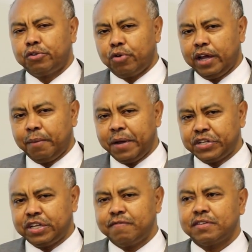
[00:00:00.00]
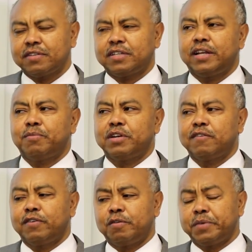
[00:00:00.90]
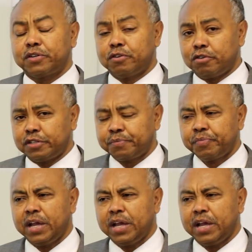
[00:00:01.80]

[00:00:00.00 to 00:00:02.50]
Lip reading: to help achieve the Sustainable Development Goals.